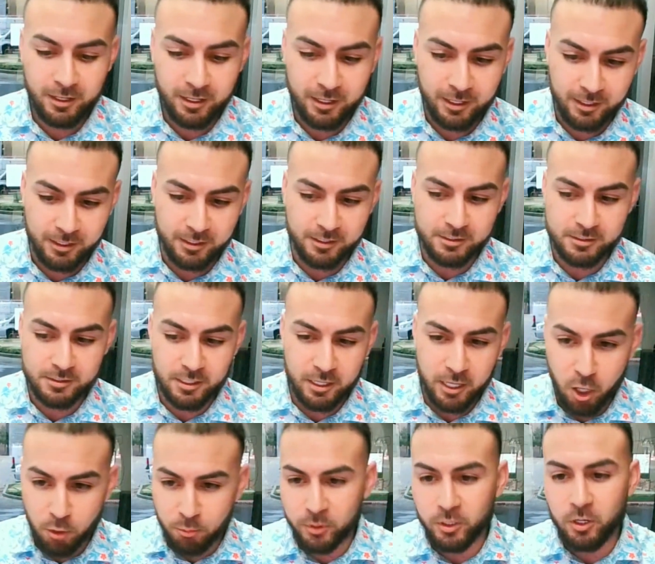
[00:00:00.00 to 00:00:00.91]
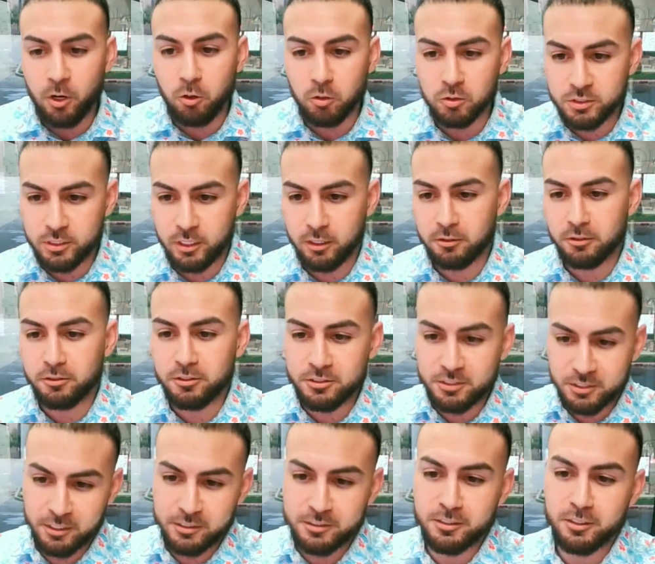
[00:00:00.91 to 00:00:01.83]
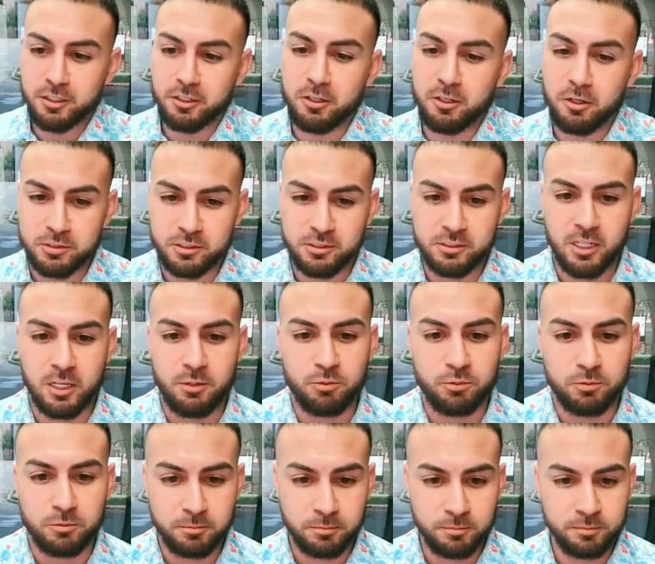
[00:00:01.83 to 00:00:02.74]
is helping wholesalers get to the closing table.